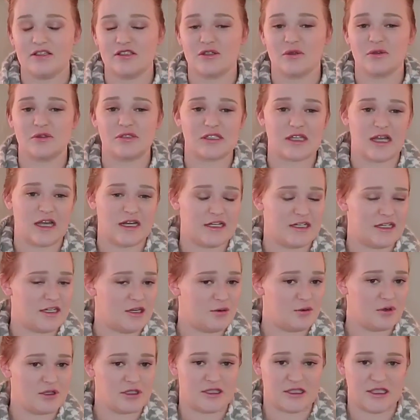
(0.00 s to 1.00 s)
So it's kind of
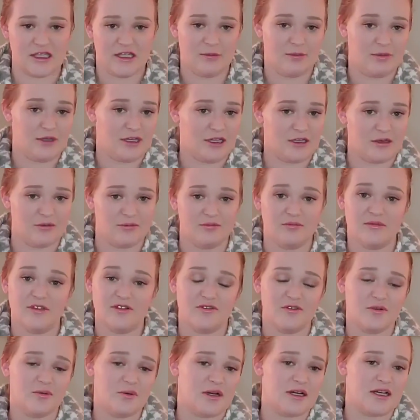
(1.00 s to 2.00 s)
not worth keeping them.
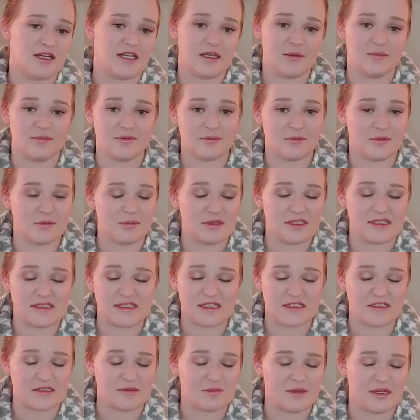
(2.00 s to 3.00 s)
If you want to keep them and be
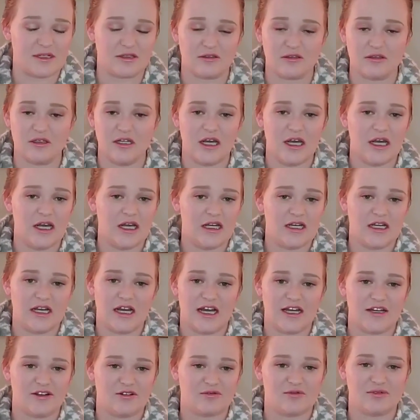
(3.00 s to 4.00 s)
sentimental,
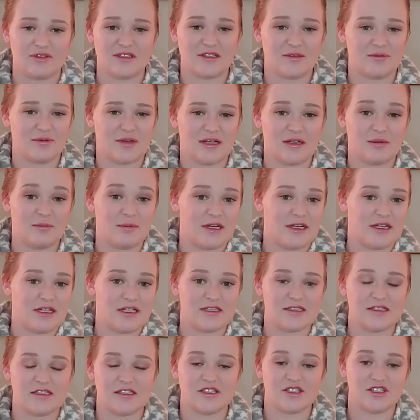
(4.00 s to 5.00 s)
I don't really recommend it
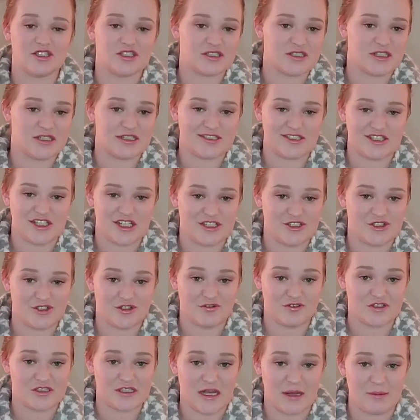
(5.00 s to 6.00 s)
because it's just going to change
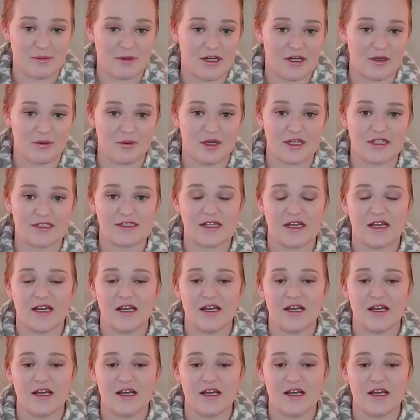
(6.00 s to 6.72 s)
over time anyways.